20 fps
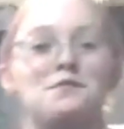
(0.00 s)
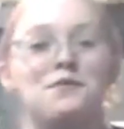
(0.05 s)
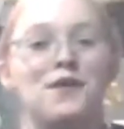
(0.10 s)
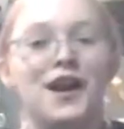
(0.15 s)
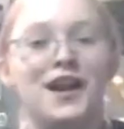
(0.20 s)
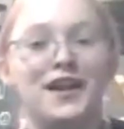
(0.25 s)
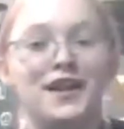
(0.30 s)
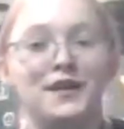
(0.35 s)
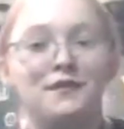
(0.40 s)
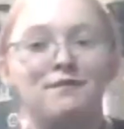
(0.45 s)

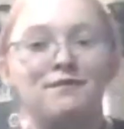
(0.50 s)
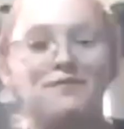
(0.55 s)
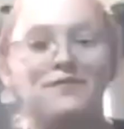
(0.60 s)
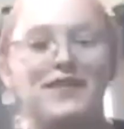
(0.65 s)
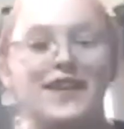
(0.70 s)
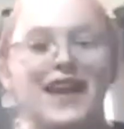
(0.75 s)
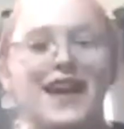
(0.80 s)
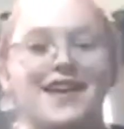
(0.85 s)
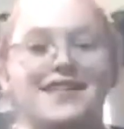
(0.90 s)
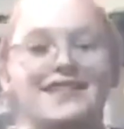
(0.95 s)
Brennan,
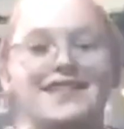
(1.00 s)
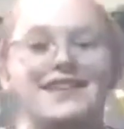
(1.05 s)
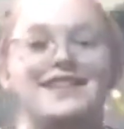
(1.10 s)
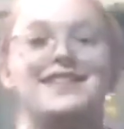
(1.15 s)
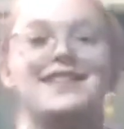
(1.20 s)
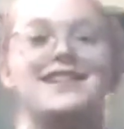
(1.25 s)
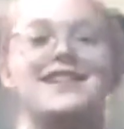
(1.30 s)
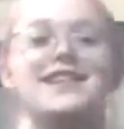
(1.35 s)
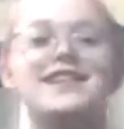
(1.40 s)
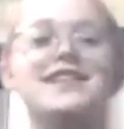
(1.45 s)
and
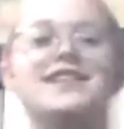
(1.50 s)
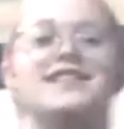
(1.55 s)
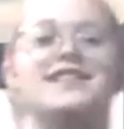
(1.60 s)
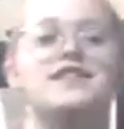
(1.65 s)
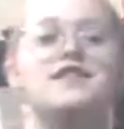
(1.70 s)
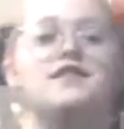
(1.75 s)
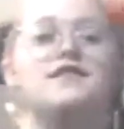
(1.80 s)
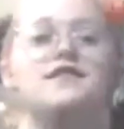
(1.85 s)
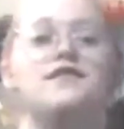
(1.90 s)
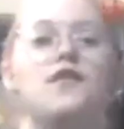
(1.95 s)
this is
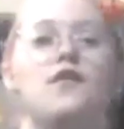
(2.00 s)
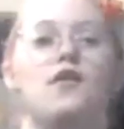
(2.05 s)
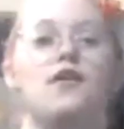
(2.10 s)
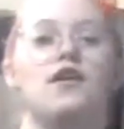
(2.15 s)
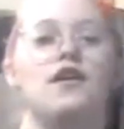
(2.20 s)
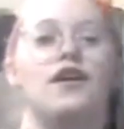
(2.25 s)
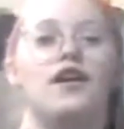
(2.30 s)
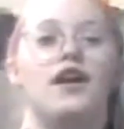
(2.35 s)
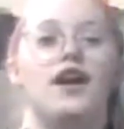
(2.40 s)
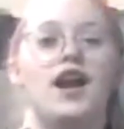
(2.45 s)

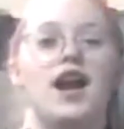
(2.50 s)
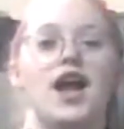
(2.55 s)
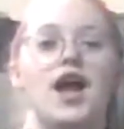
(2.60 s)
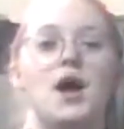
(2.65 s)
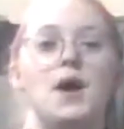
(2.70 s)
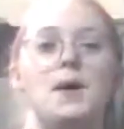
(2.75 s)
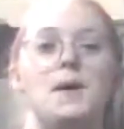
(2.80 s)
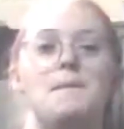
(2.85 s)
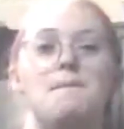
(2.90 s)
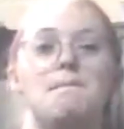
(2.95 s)
for
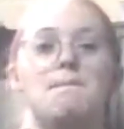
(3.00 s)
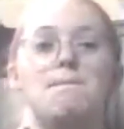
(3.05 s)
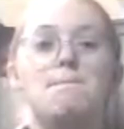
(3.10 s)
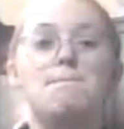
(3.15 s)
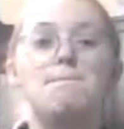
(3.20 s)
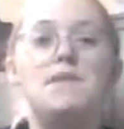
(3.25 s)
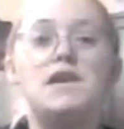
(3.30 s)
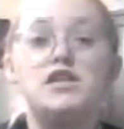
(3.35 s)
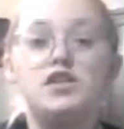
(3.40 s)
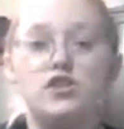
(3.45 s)

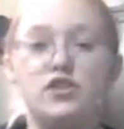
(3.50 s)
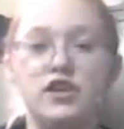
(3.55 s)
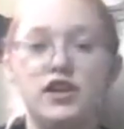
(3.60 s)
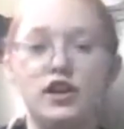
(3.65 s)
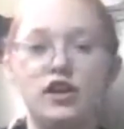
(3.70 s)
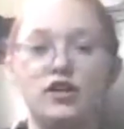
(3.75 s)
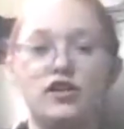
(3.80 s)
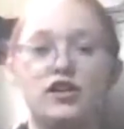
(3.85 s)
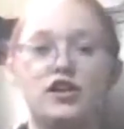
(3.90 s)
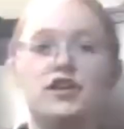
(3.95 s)
Mr.
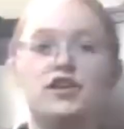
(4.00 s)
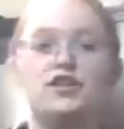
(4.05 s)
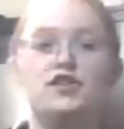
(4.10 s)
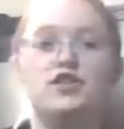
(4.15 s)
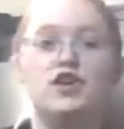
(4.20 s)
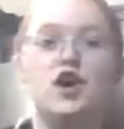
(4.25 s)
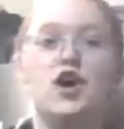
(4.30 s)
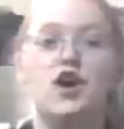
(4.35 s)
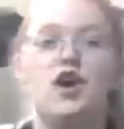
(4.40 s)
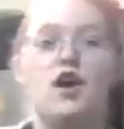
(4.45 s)
Kilker's
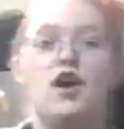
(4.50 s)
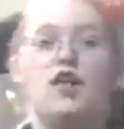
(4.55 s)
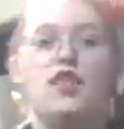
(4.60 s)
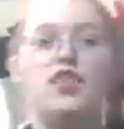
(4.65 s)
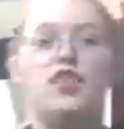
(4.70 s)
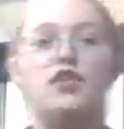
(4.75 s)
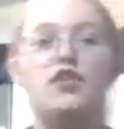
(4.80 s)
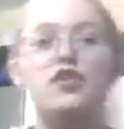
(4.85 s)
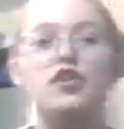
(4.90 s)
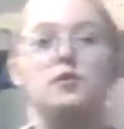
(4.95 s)

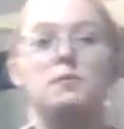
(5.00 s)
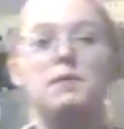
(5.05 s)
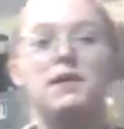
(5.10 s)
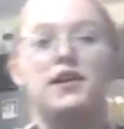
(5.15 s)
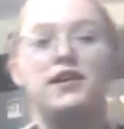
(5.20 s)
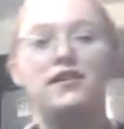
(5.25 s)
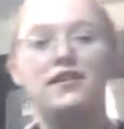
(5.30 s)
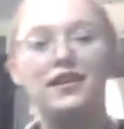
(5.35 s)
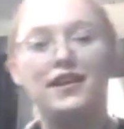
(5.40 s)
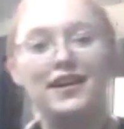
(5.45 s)
third
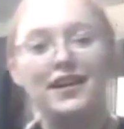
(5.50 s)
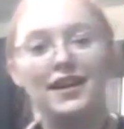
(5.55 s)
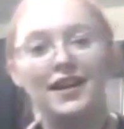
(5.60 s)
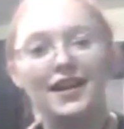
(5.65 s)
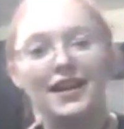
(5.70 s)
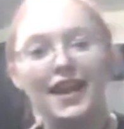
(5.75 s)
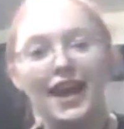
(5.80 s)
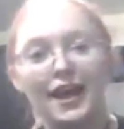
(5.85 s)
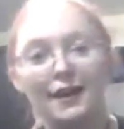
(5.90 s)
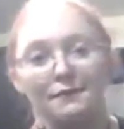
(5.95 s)
period
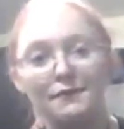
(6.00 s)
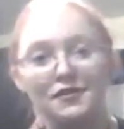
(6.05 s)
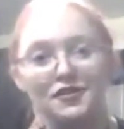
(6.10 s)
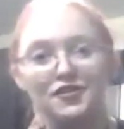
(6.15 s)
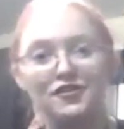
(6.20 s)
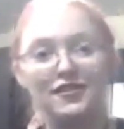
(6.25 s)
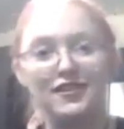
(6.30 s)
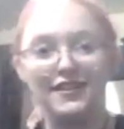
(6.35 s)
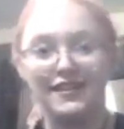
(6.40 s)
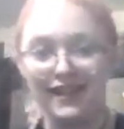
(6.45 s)

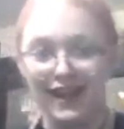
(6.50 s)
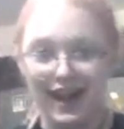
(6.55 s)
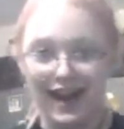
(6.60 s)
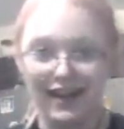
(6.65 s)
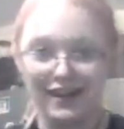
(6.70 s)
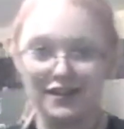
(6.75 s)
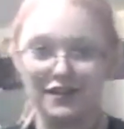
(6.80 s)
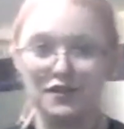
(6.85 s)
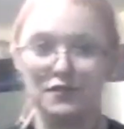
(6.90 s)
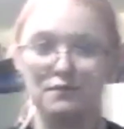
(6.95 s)
chemistry
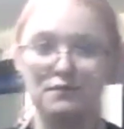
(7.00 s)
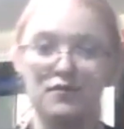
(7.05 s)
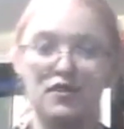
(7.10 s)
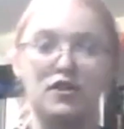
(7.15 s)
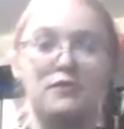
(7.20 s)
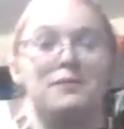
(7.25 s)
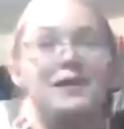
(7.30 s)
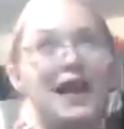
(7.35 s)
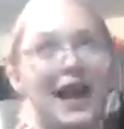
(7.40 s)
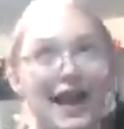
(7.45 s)
class,
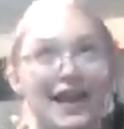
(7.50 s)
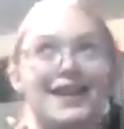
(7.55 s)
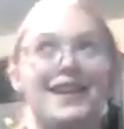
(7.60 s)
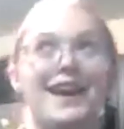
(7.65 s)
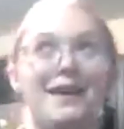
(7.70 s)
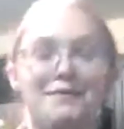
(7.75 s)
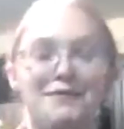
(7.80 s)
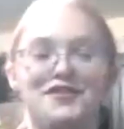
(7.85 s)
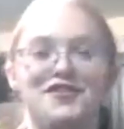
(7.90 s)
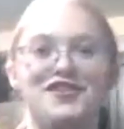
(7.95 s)
applied
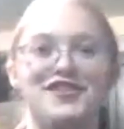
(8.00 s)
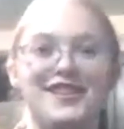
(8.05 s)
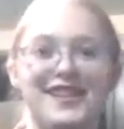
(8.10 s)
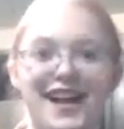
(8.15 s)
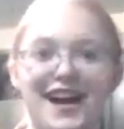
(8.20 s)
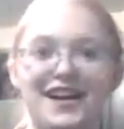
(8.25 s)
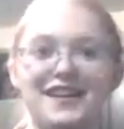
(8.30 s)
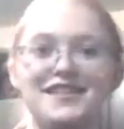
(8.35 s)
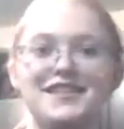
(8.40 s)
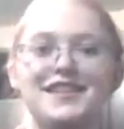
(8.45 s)
chemistry
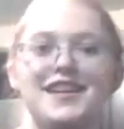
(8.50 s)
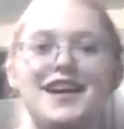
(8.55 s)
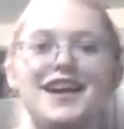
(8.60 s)
class,